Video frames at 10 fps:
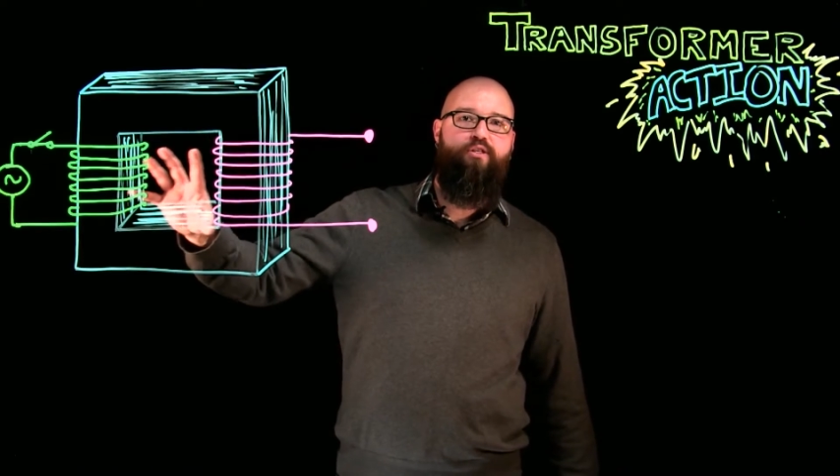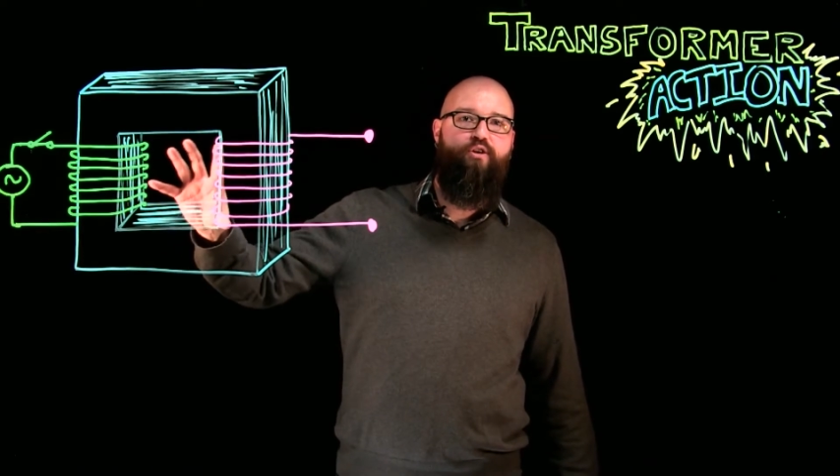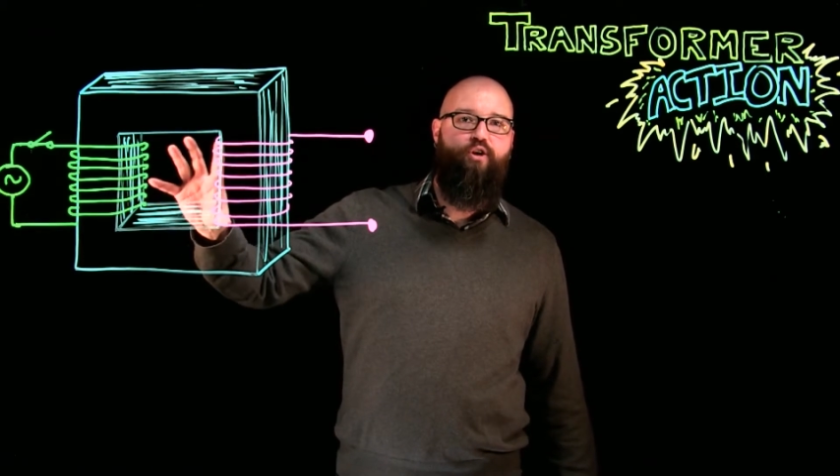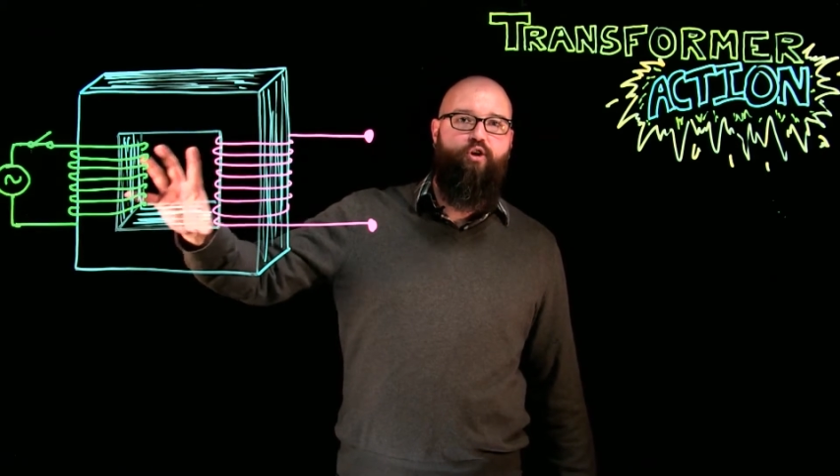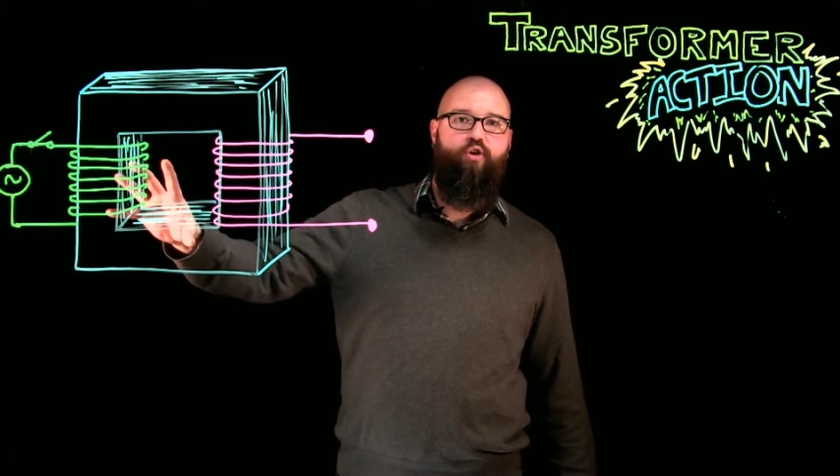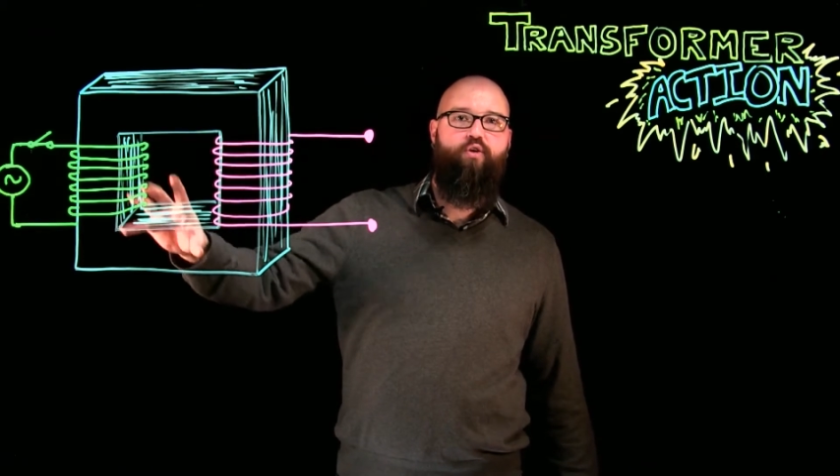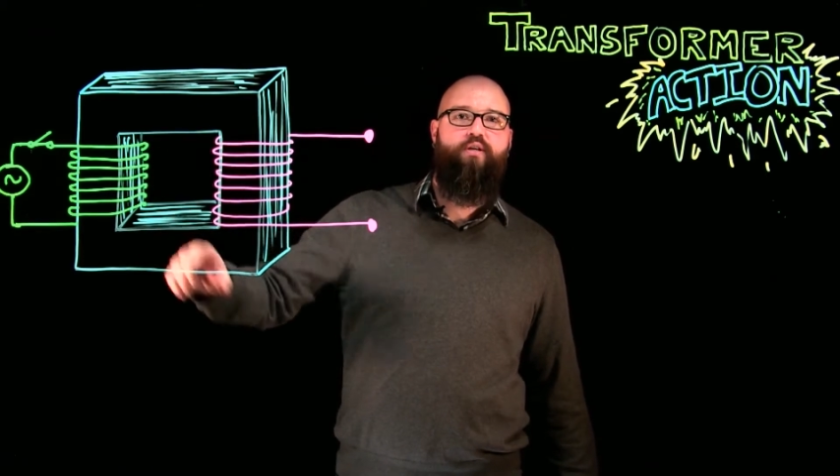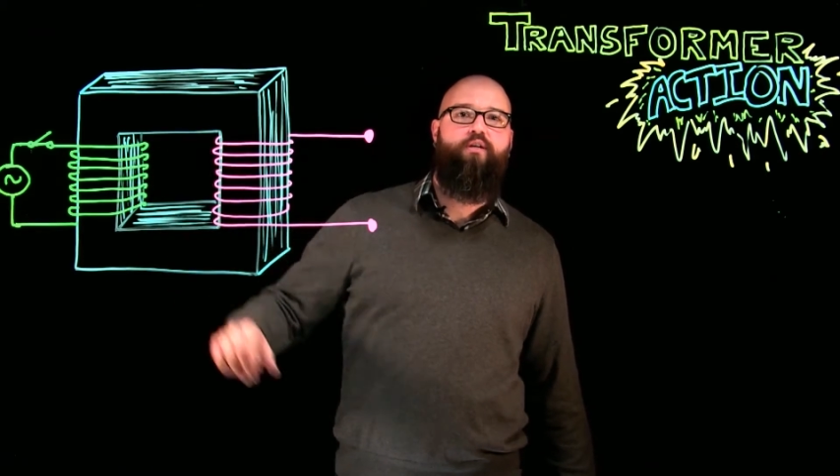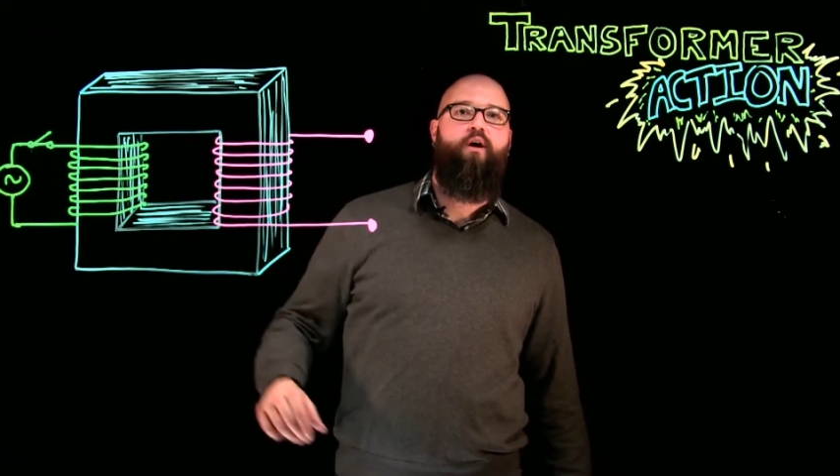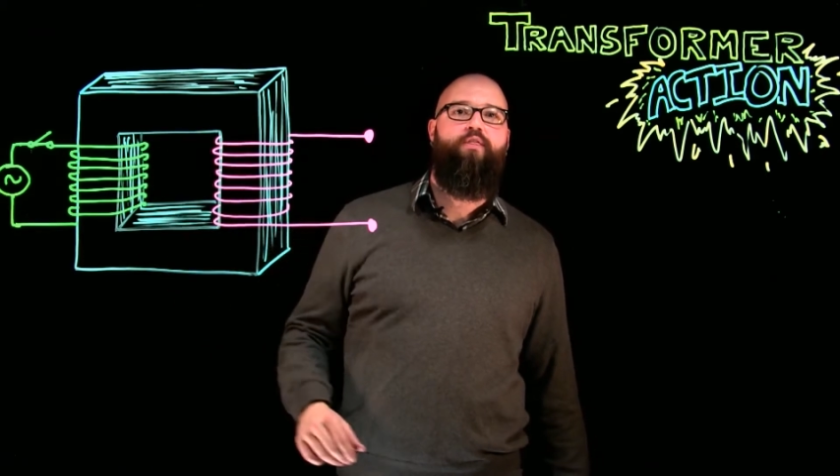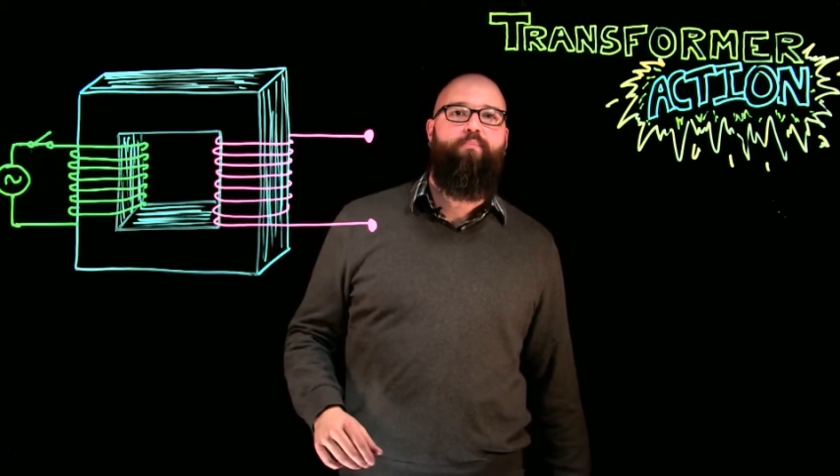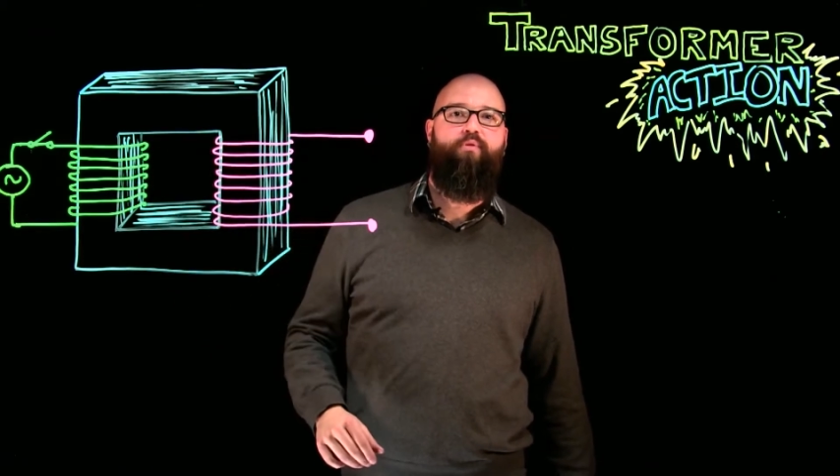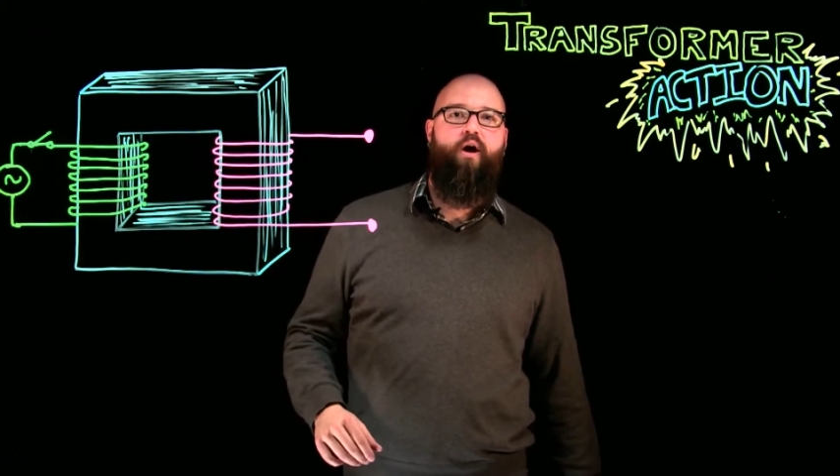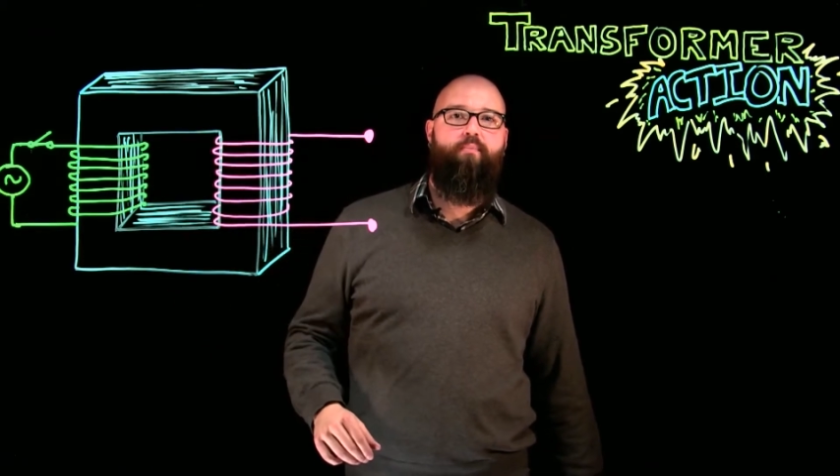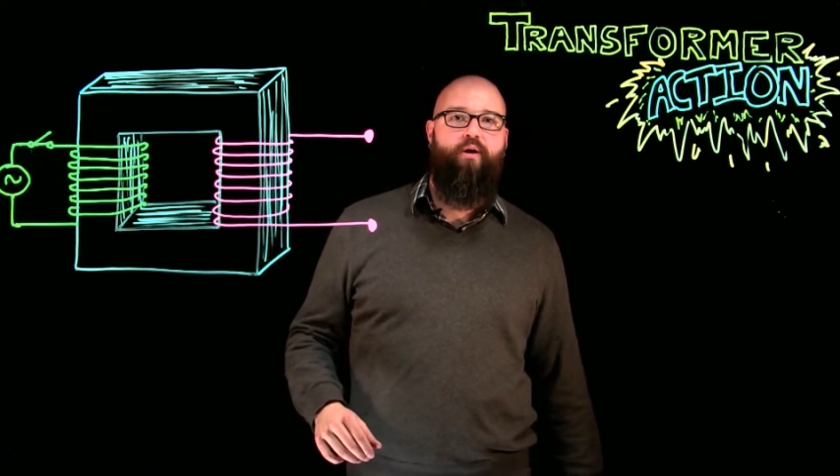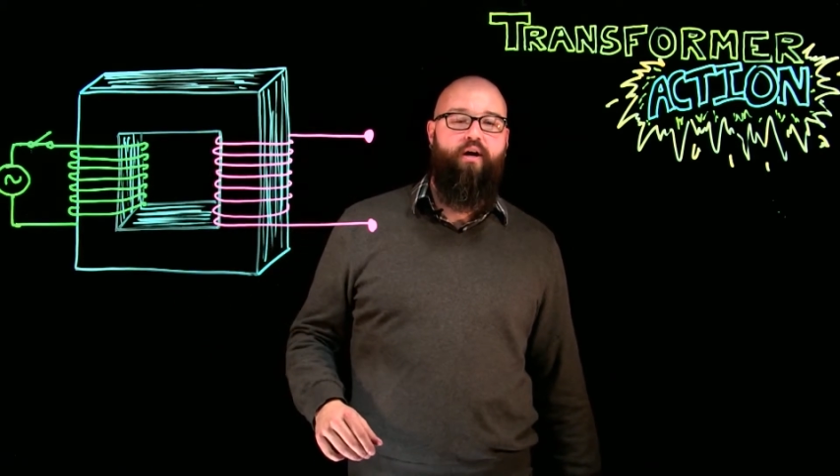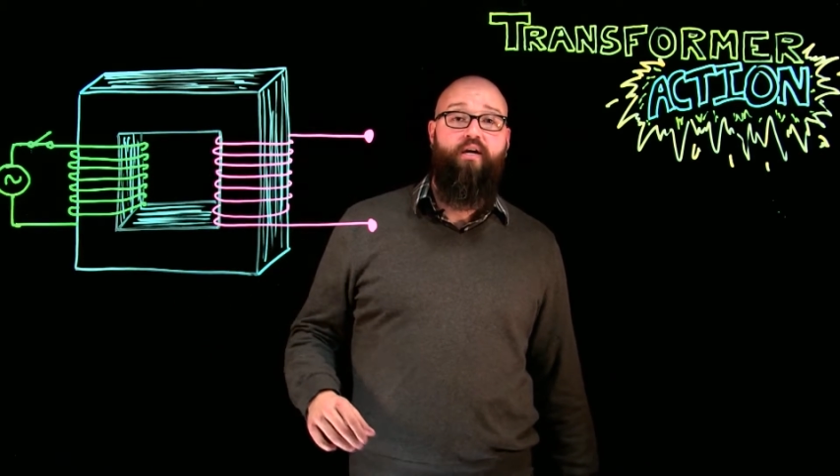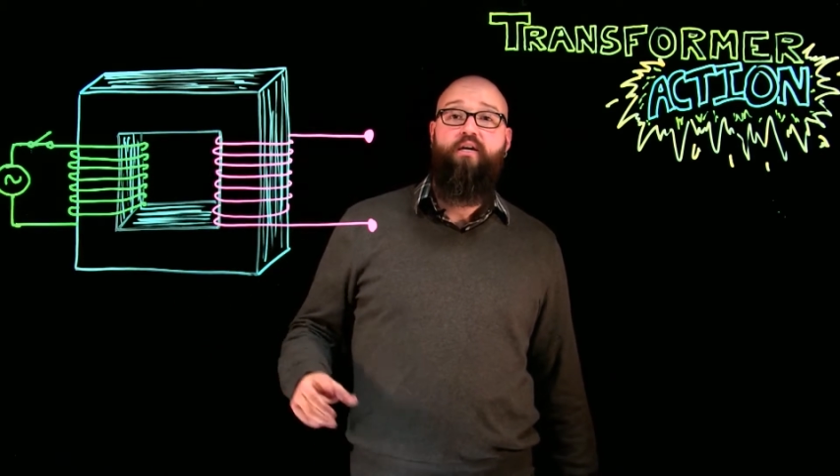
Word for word: the current on the primary.